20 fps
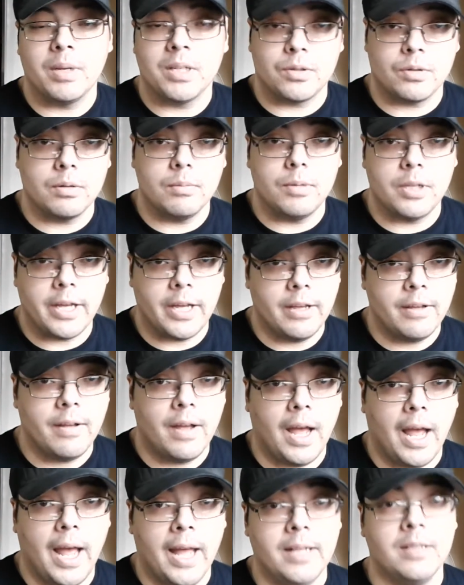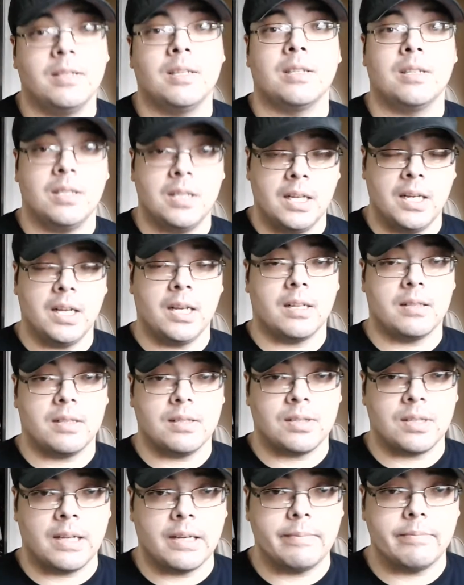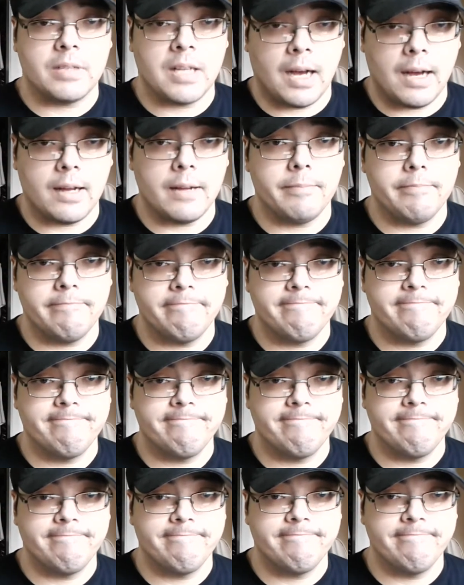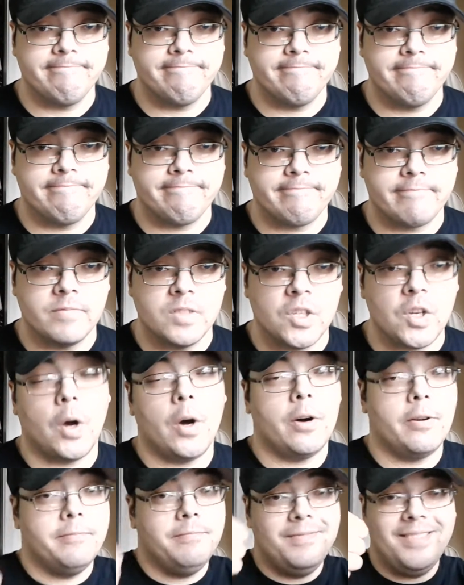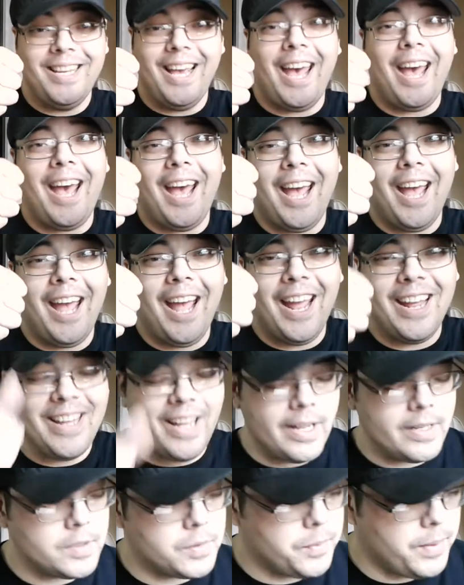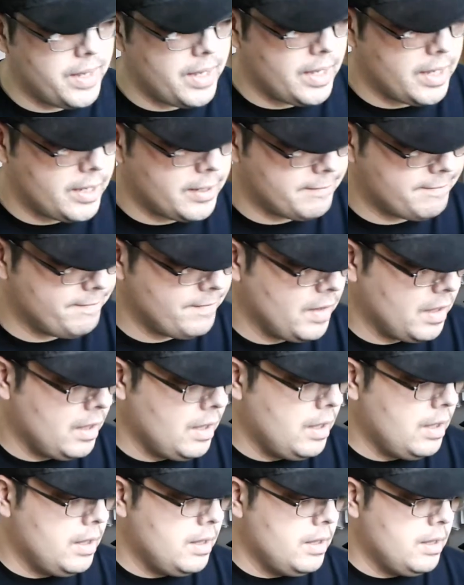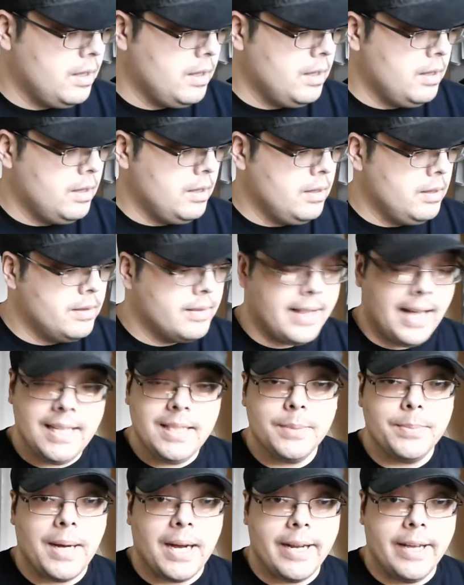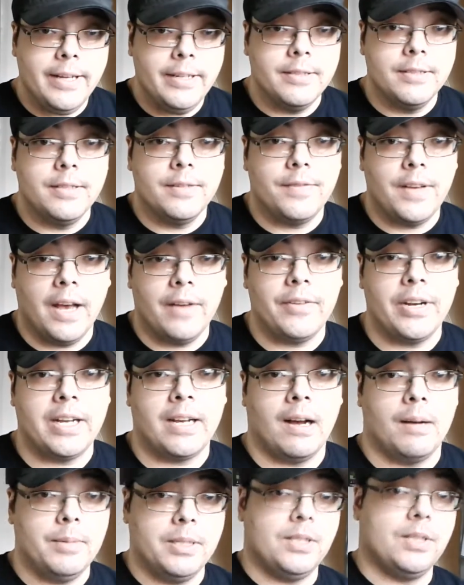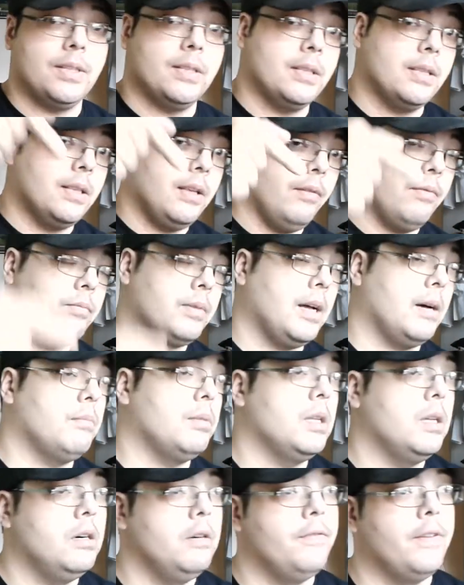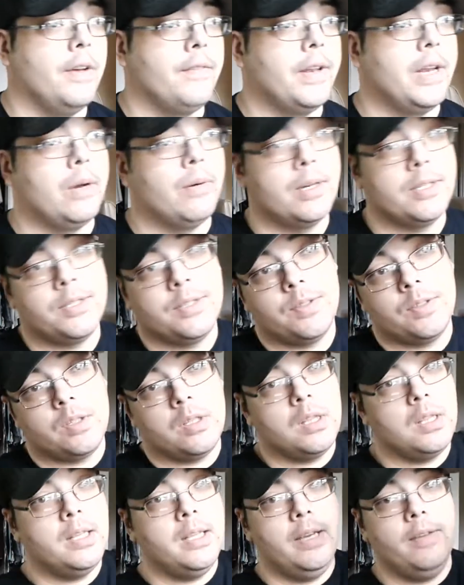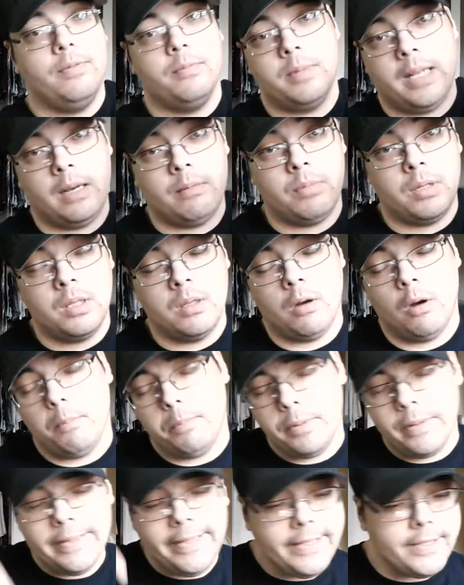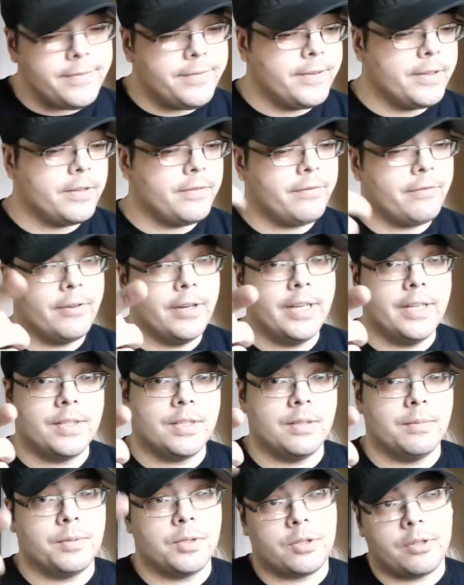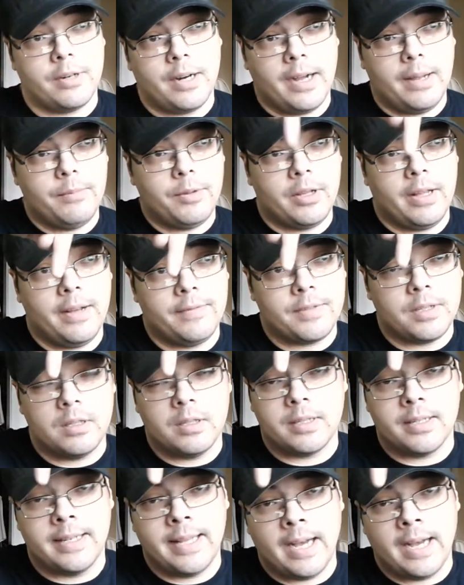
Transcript: miserably and succeeding at the same time. So, yay, HP! That's about it. If you have any comments, leave them down below. If you have any questions, leave them down below. Please feel free to subscribe. You'll have to look